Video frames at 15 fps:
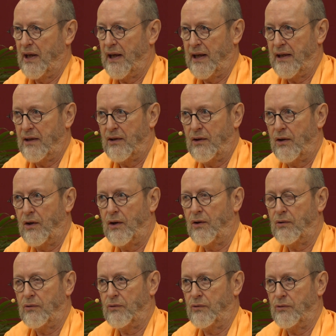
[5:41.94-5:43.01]
And
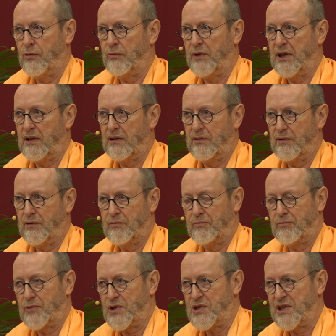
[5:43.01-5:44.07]
how you will
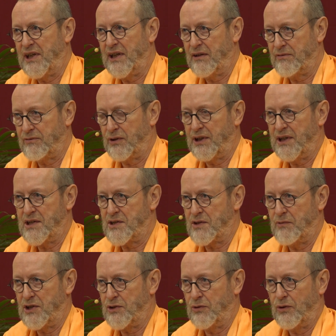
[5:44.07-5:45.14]
proceed for this
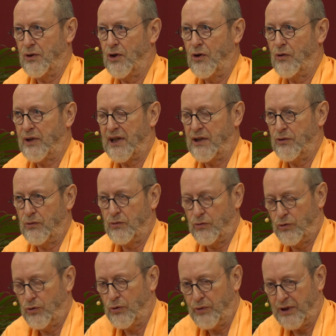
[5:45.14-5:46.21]
withdrawal, how can you
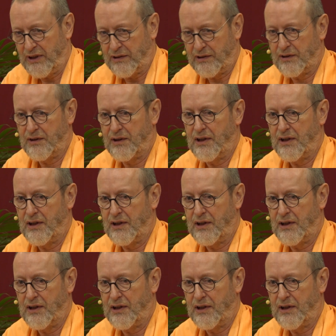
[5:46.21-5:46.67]
do it?